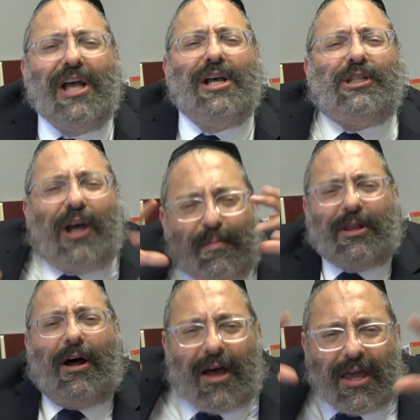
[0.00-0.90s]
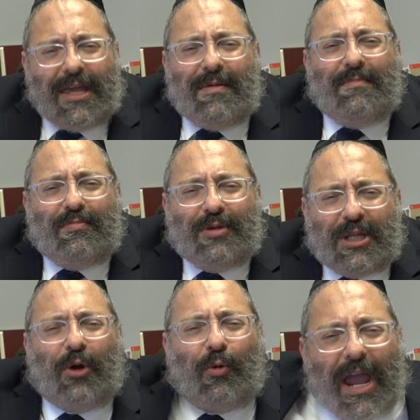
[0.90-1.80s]
Sometimes the
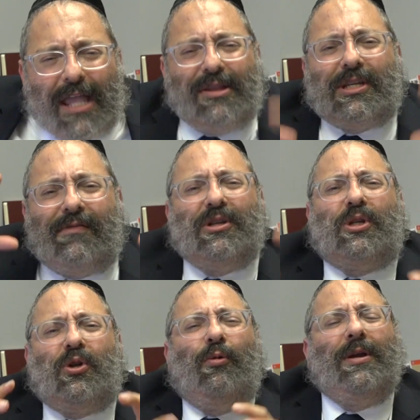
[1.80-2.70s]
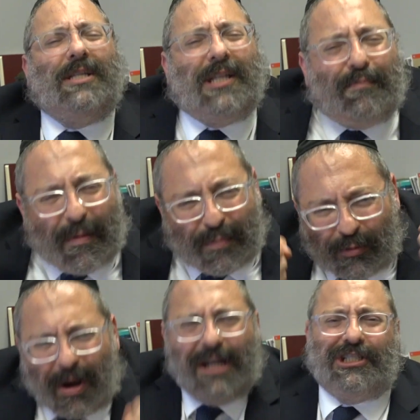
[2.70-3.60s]
greatness of the story is the
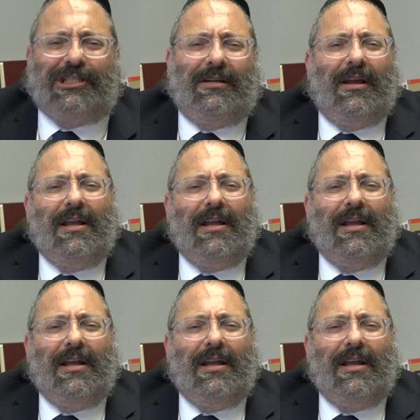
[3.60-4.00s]
preparation.